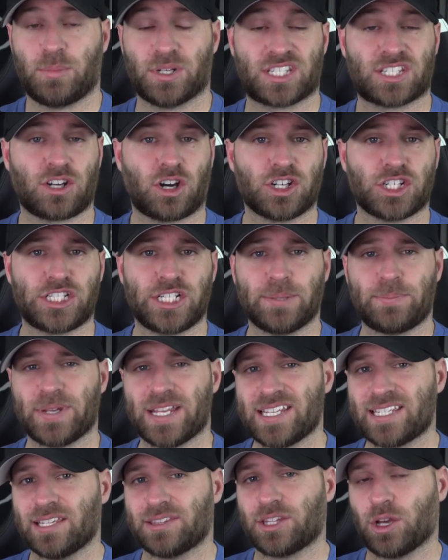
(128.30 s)
But Starship
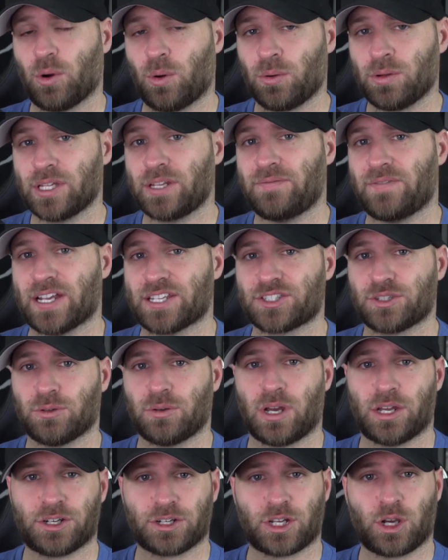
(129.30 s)
isn't the only
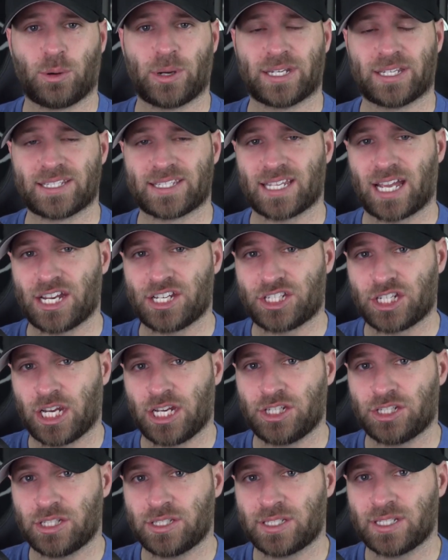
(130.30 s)
vessel undergoing design
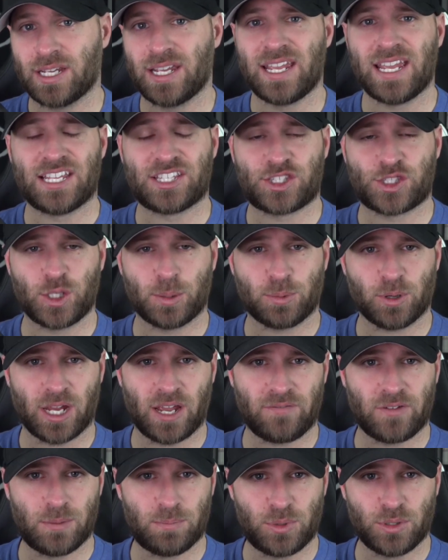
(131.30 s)
changes, its Super
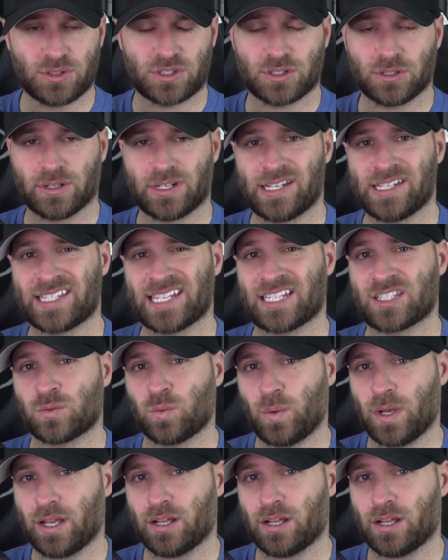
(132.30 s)
Heavy booster is as